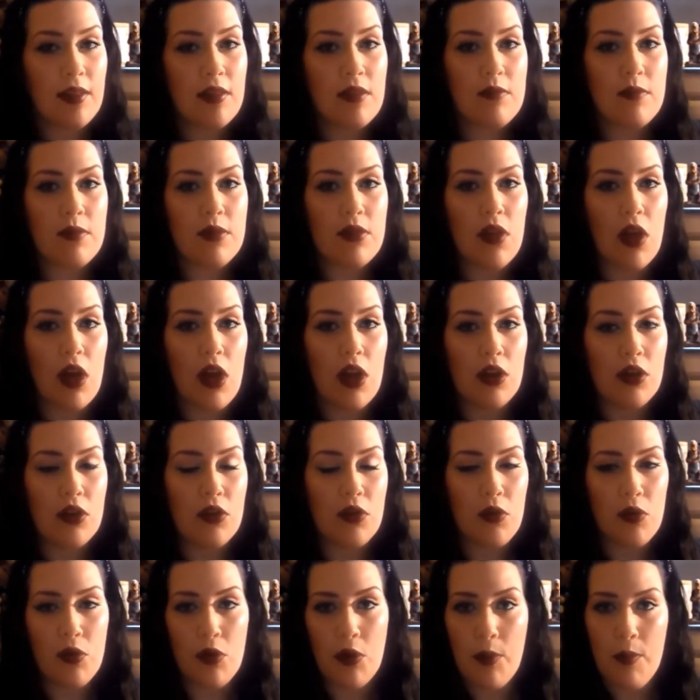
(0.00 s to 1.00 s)
Now this was
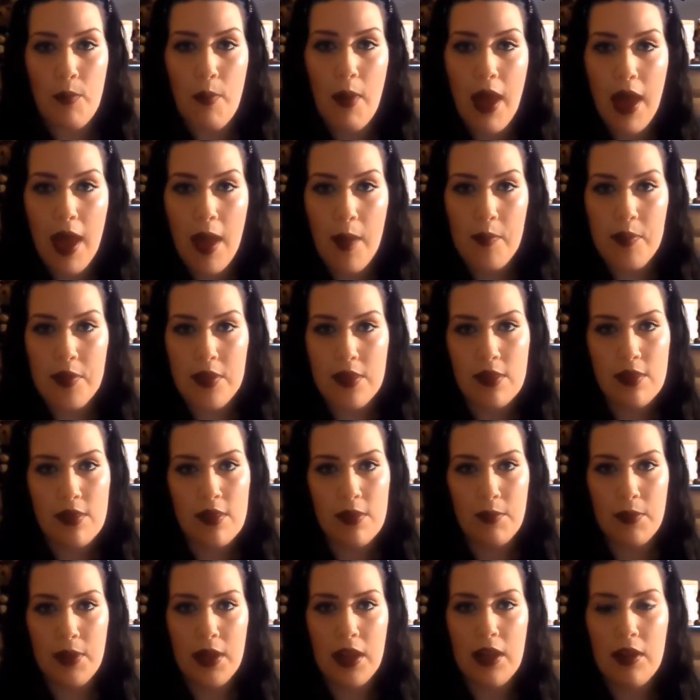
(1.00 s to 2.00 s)
on Google
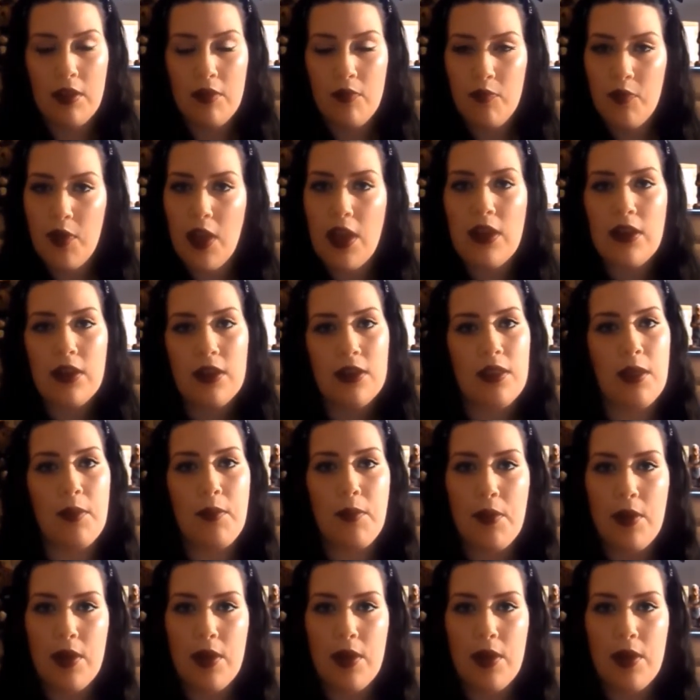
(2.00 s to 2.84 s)
Maps and somebody had found